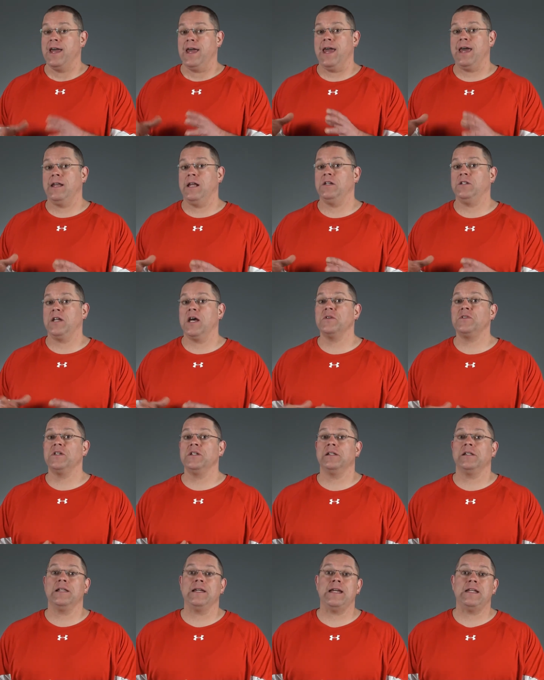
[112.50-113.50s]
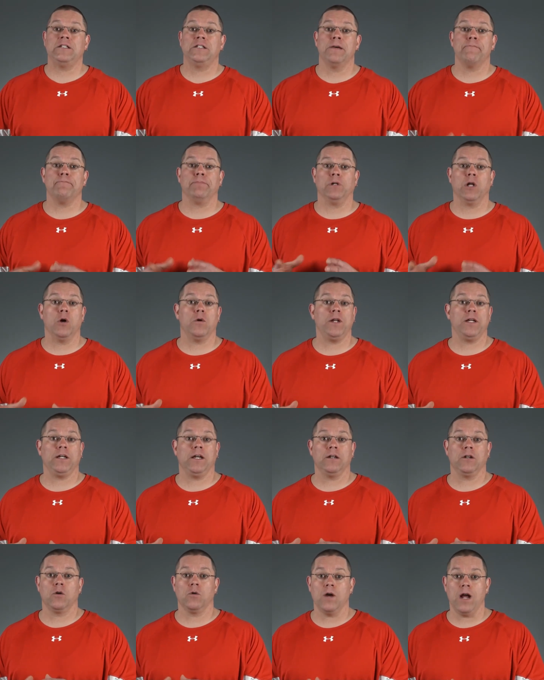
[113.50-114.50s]
and it doesn't lead to
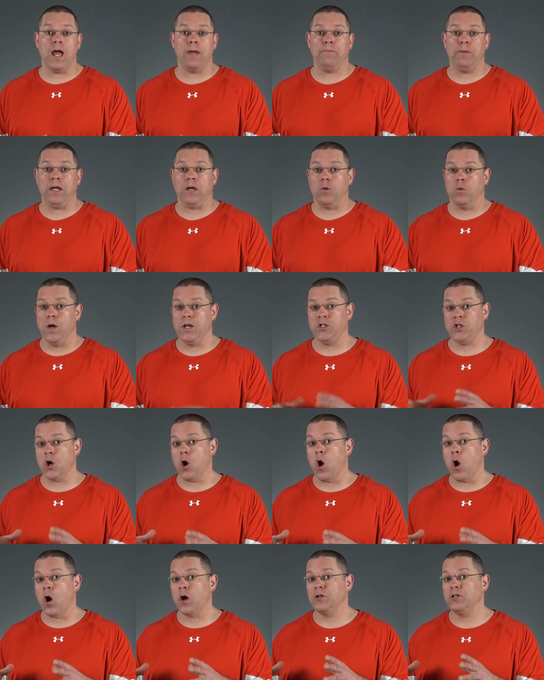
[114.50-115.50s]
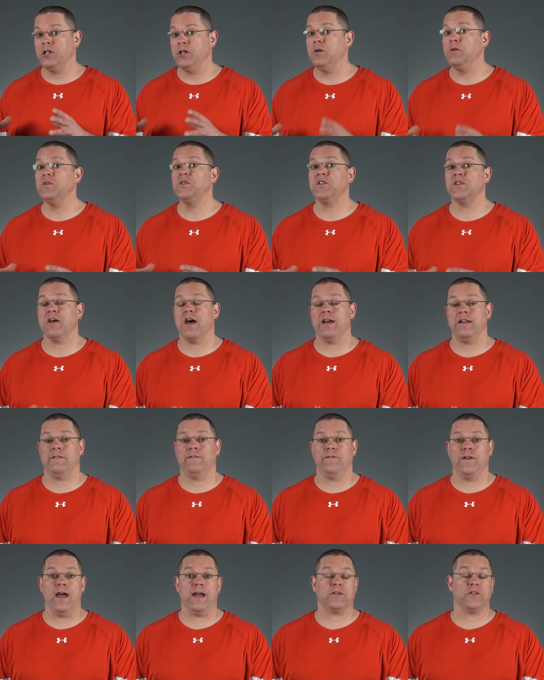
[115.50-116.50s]
bloating and cramping, which are two side
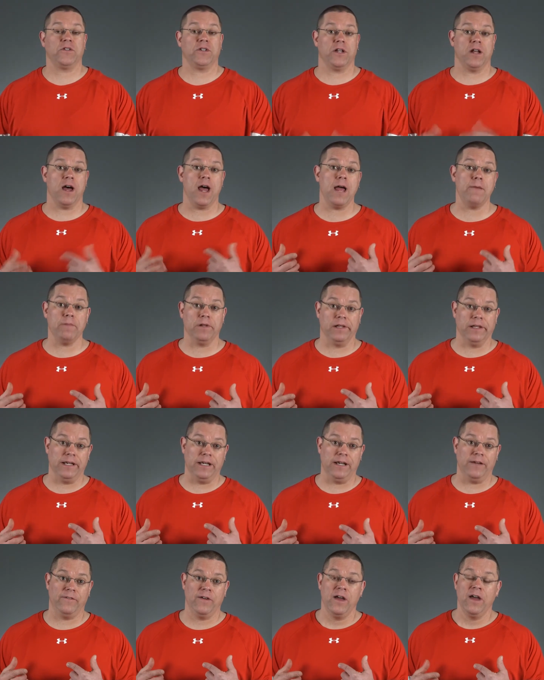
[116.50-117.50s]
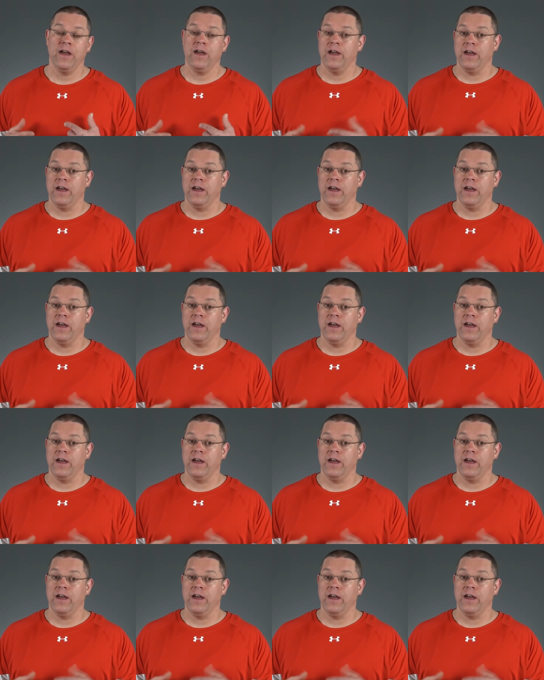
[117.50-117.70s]
effects that I believe